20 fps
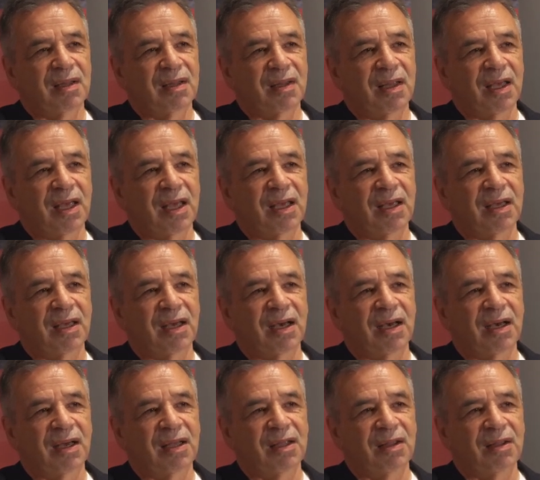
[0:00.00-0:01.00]
they
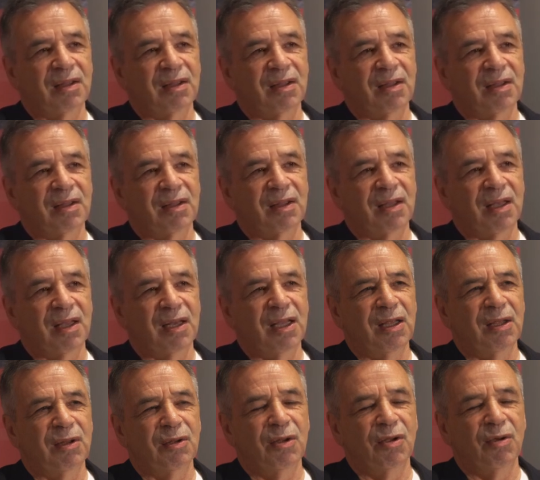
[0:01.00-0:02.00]
uh, and
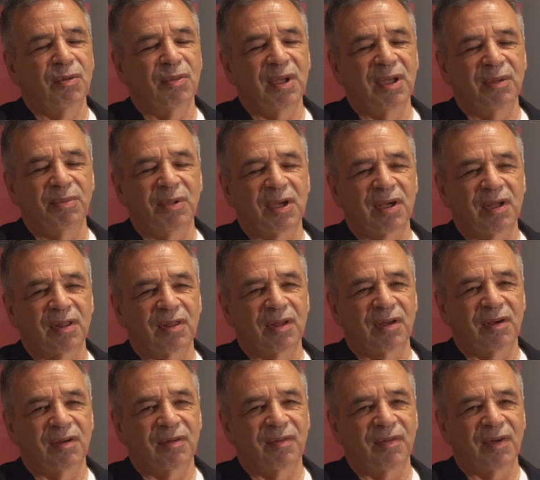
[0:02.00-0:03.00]
he knew me because
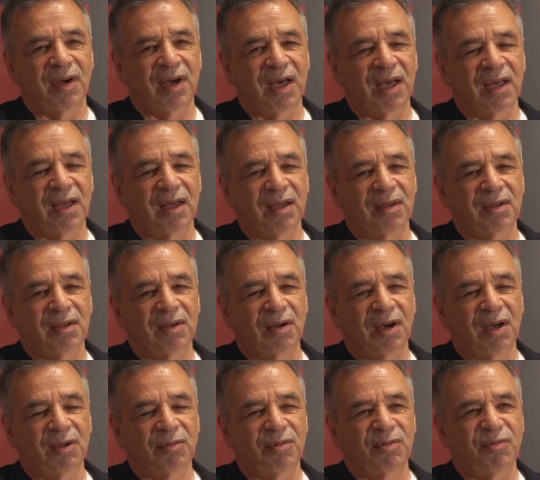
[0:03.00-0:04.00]
of uh, you know
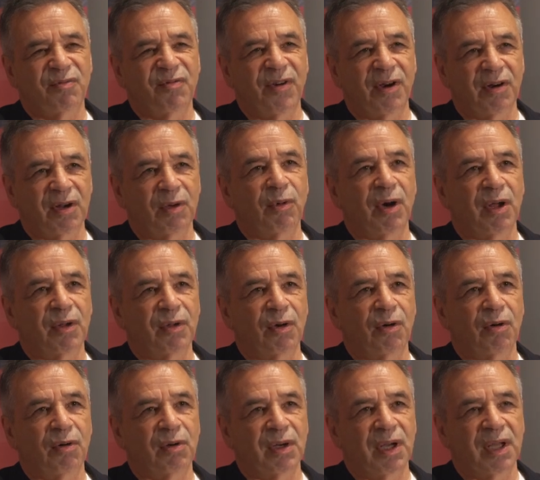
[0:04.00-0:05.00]
I was fairly well
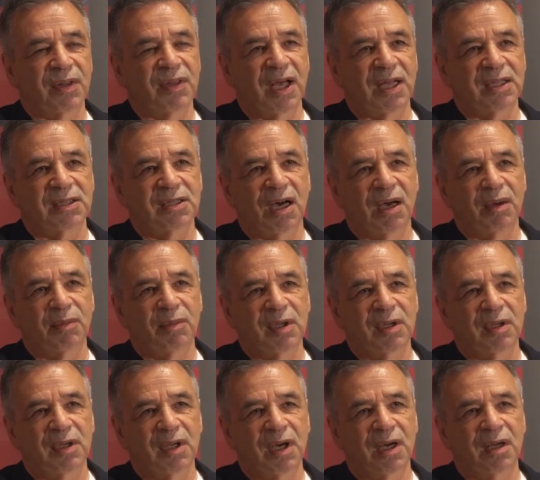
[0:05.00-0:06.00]
known at that time
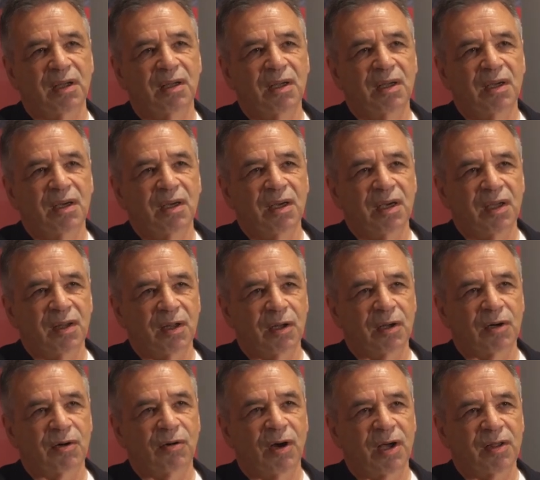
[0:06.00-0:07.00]
and in, uh, in the
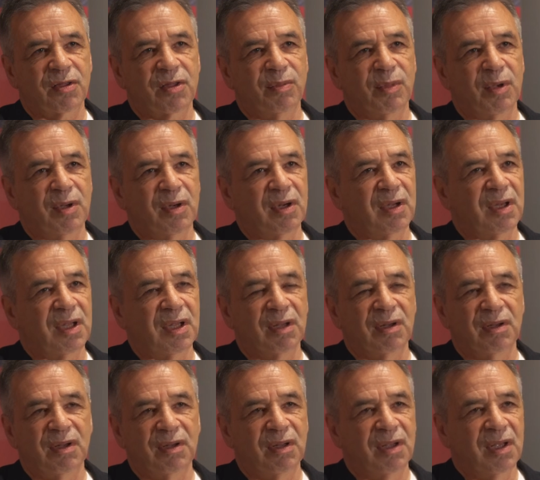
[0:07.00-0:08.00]
lacrosse community,
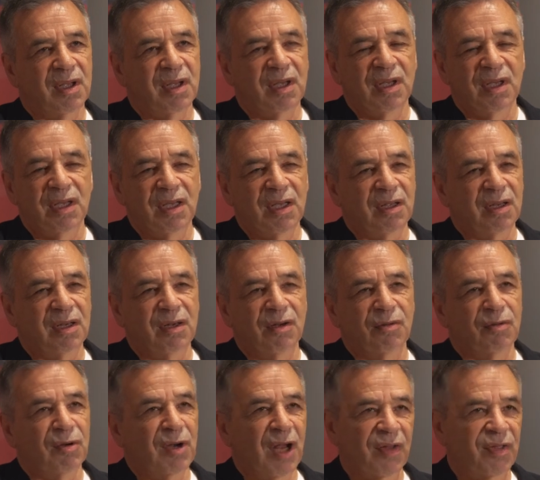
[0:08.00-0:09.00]
and he
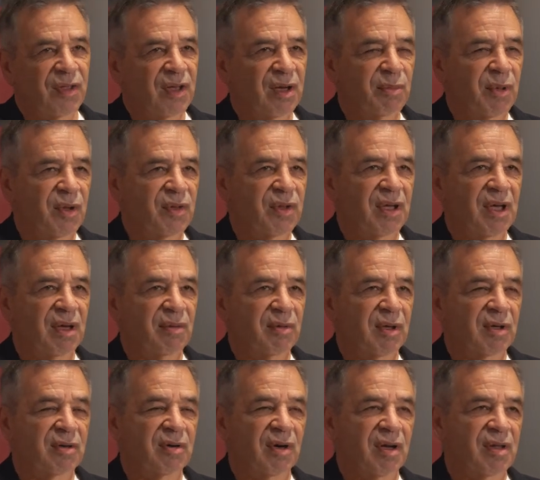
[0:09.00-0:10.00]
knew nothing about the game
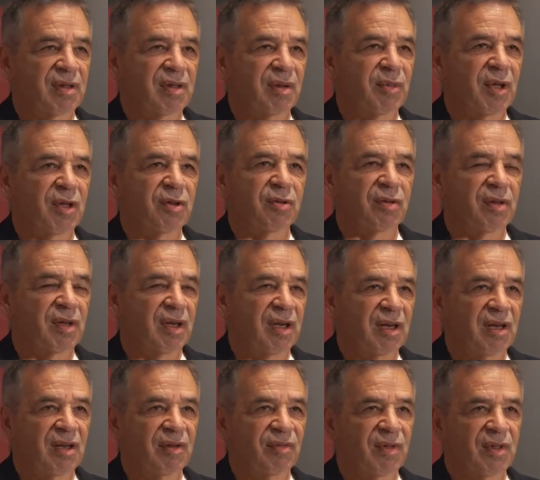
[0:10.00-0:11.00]
of lacrosse. I'm not sure that
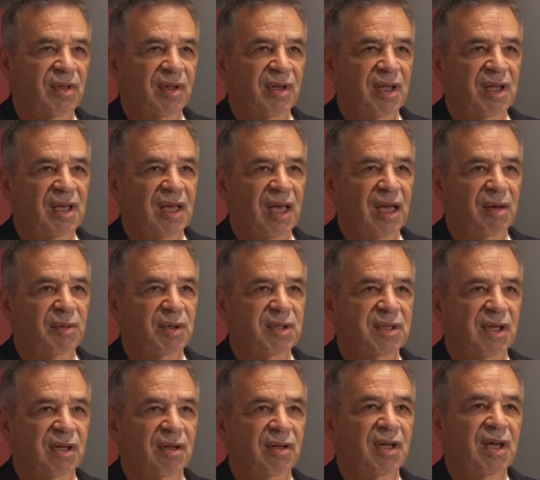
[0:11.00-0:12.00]
he'd even seen a game
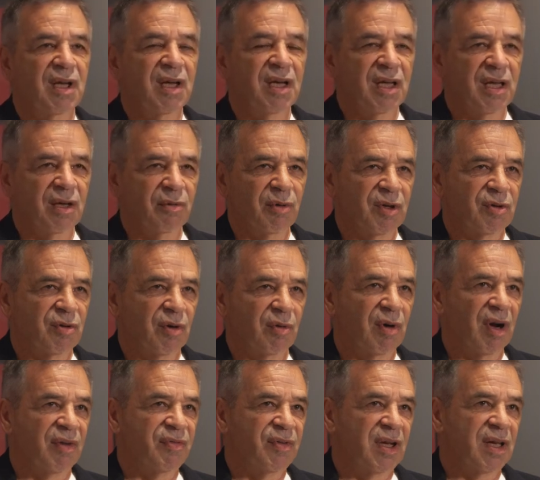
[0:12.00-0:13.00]
until he went to a
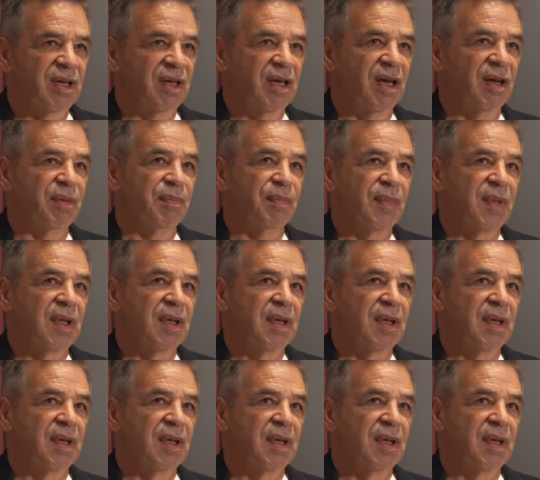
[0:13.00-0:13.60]
Roughneck game.